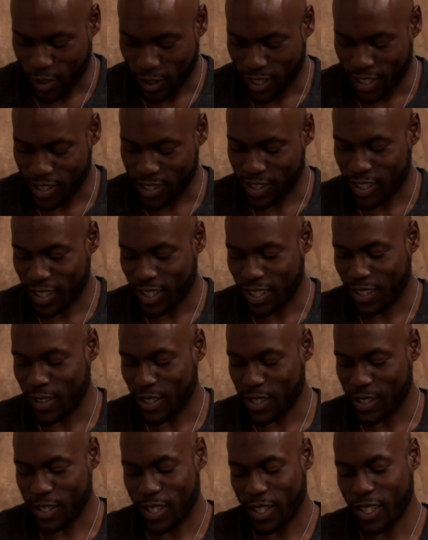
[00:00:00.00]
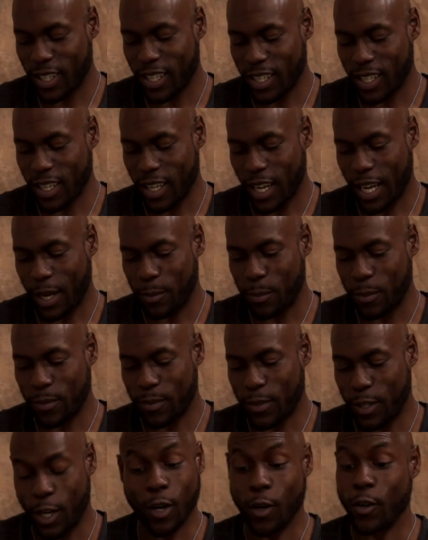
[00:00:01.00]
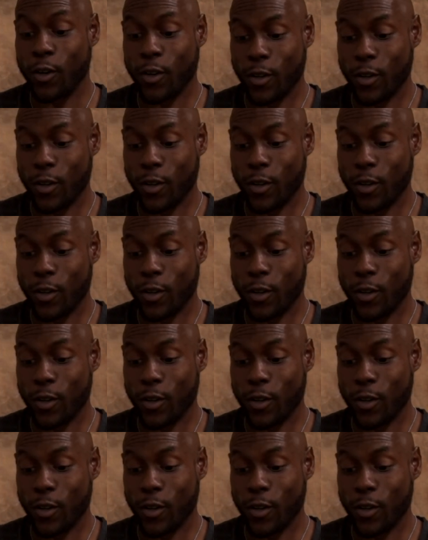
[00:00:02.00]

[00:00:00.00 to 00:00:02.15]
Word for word: because it's. It, I'm no.